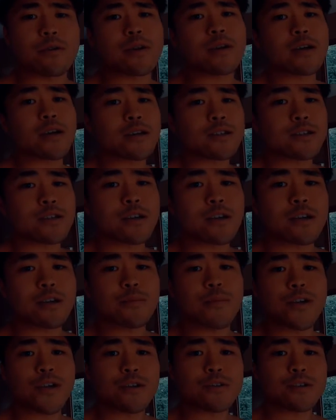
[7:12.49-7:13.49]
really, because you're
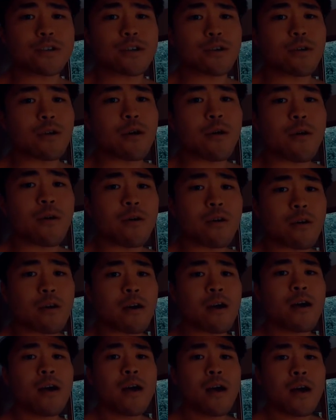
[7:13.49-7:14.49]
gonna be using your
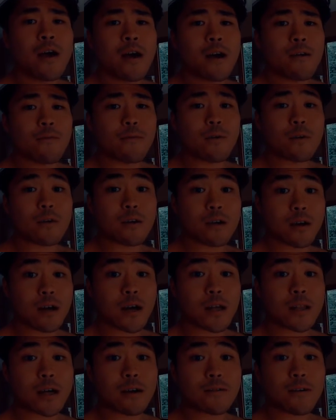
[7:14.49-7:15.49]
core for
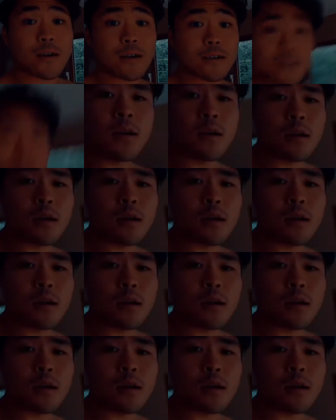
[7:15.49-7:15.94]
a lot of things.